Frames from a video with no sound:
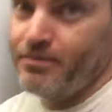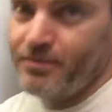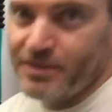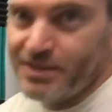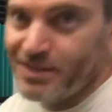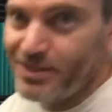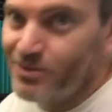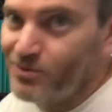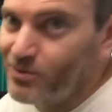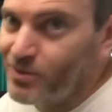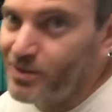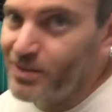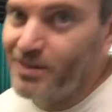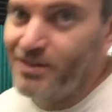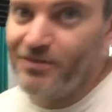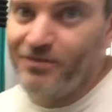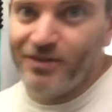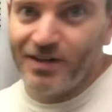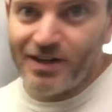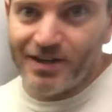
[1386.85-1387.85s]
This is
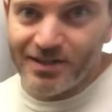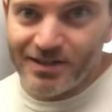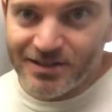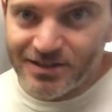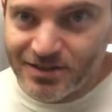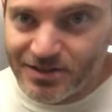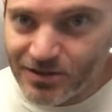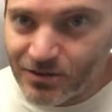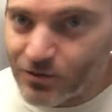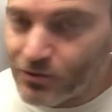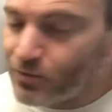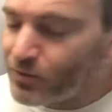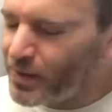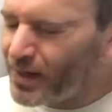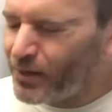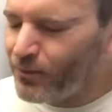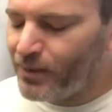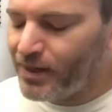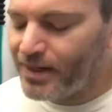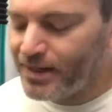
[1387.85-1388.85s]
really fun. This is a
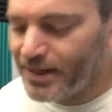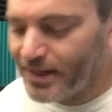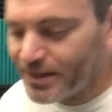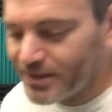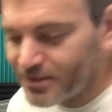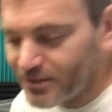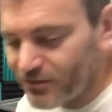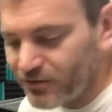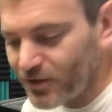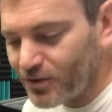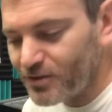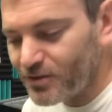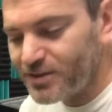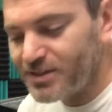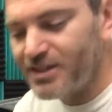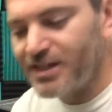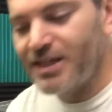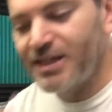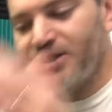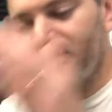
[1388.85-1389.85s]
great way to get into flow
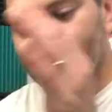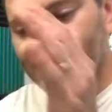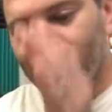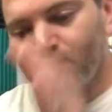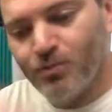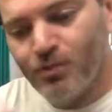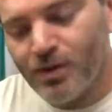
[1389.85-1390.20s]
states.